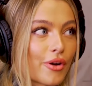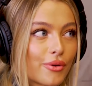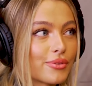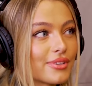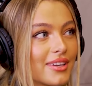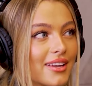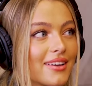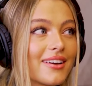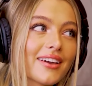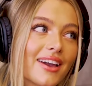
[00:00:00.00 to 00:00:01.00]
own
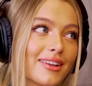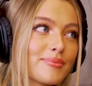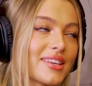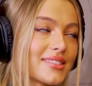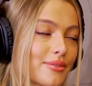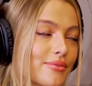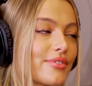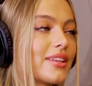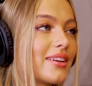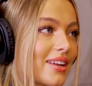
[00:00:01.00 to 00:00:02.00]
again makes it really